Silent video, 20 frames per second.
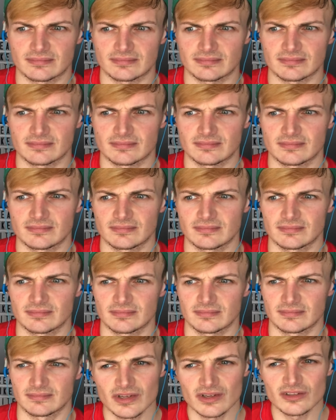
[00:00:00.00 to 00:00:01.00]

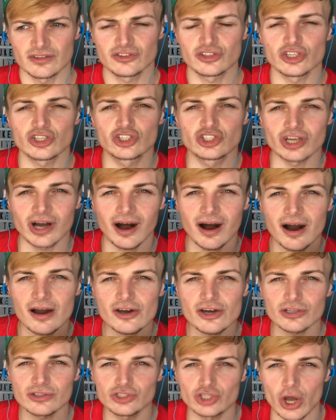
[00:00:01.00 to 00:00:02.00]
Mm-hmm. The
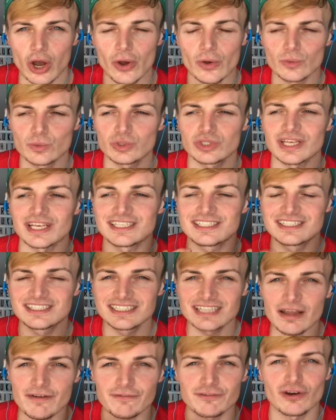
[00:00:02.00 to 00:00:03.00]
darker tones is
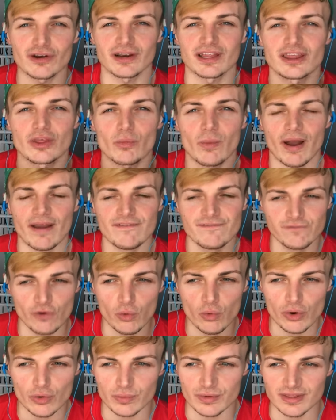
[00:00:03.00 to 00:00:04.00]
definitely the way
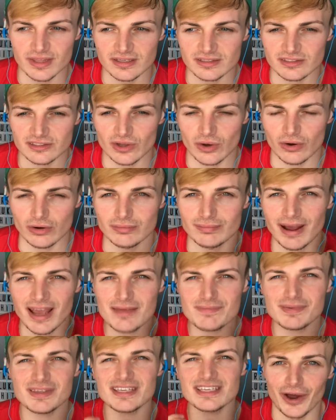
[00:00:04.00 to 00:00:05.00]
forward with this song.
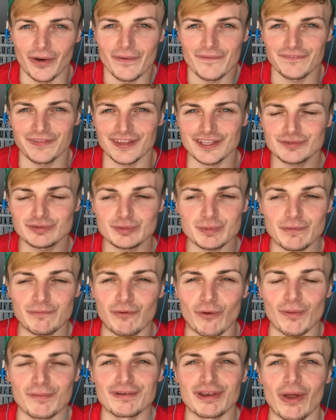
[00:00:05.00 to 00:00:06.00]
Maybe if this was
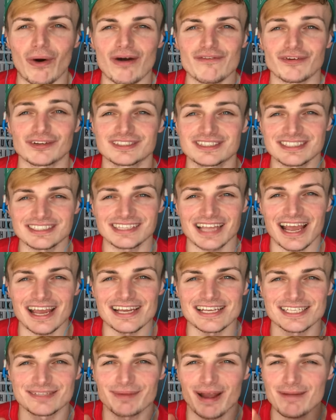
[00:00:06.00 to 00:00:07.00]
performed live on
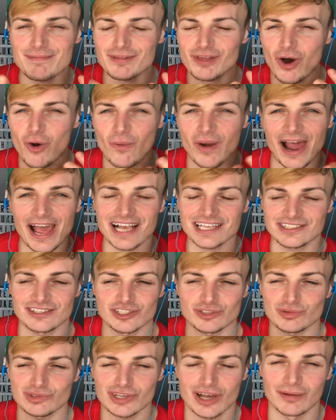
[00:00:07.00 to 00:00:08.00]
stage, maybe the whole
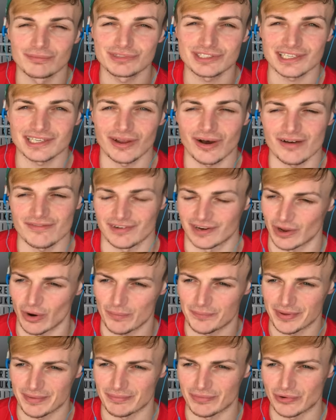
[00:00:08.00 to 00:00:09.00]
essence would come to life a little
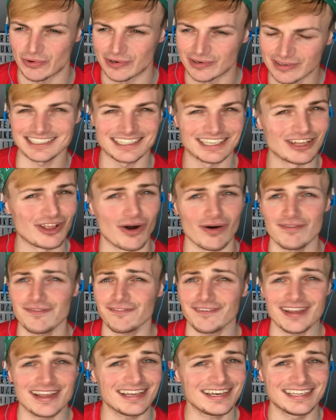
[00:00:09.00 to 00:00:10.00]
bit more. Not
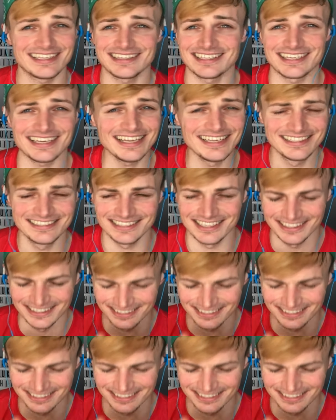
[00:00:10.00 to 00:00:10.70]
feeling this.